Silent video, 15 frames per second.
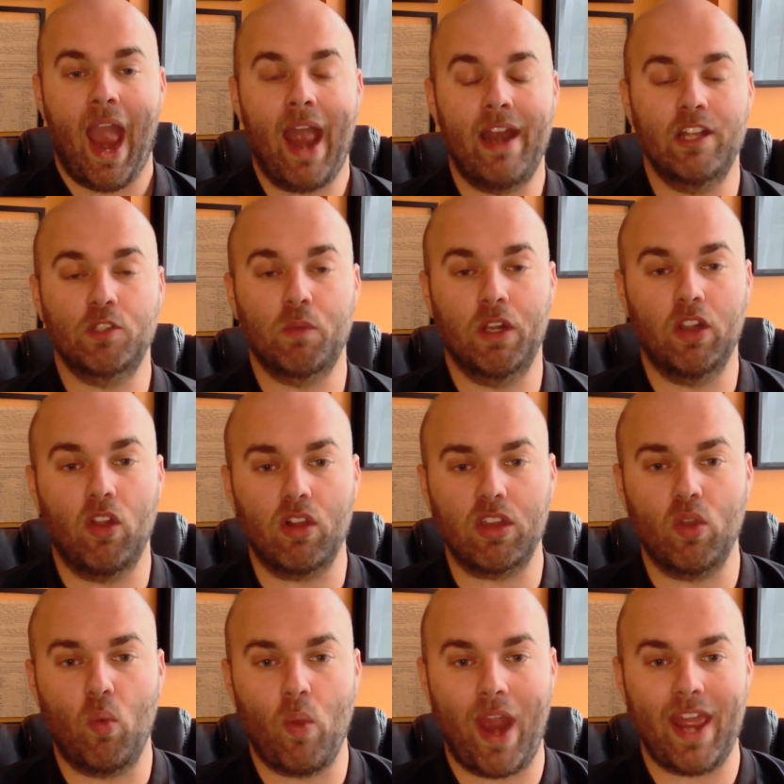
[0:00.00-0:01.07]
And as we
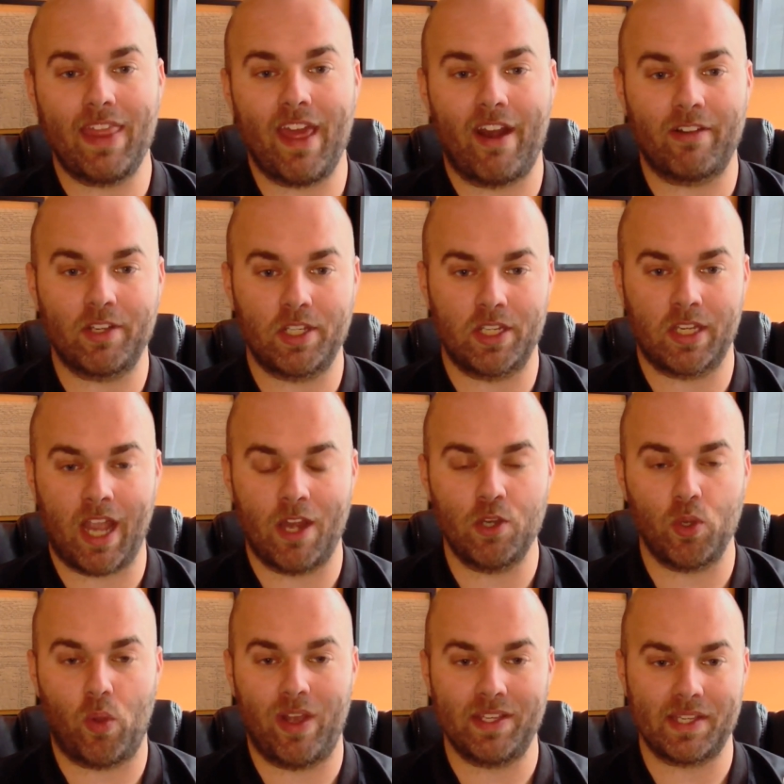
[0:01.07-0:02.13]
look the way that our
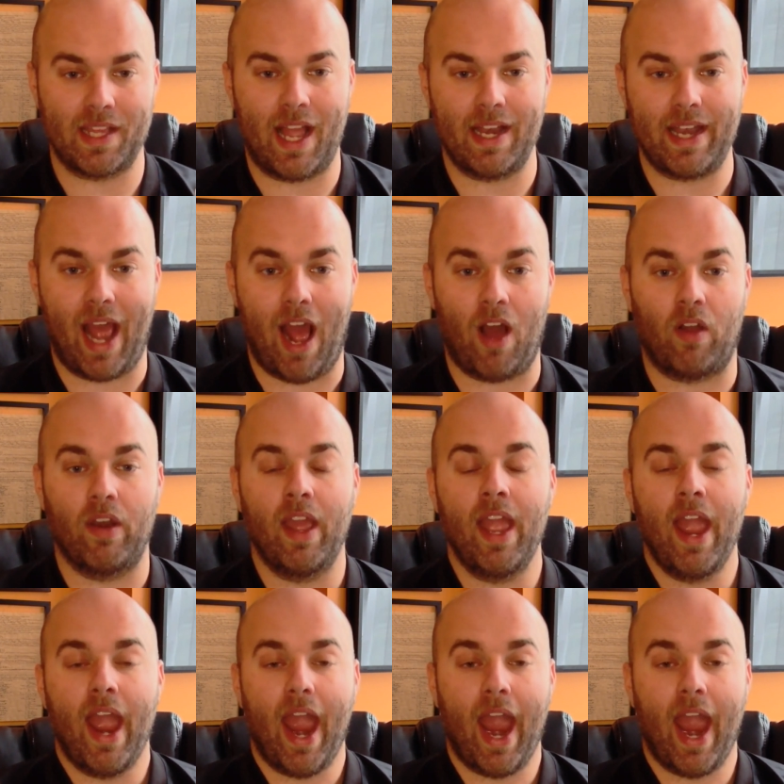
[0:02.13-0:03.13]
schedule has lined out,